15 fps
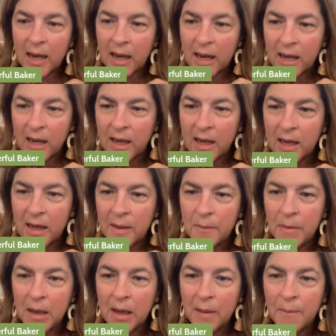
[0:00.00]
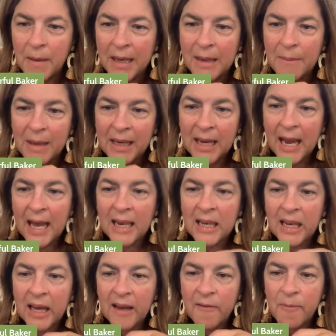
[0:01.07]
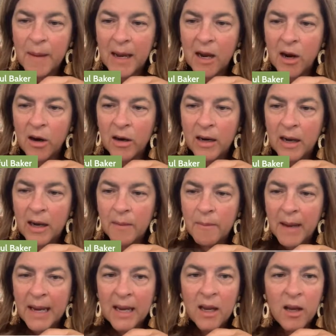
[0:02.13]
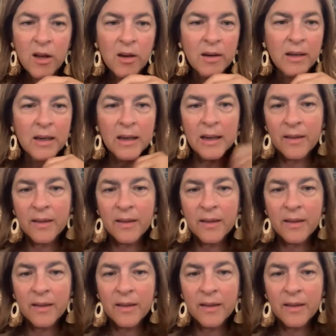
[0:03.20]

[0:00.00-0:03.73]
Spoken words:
Mimi, I love my Archon mount.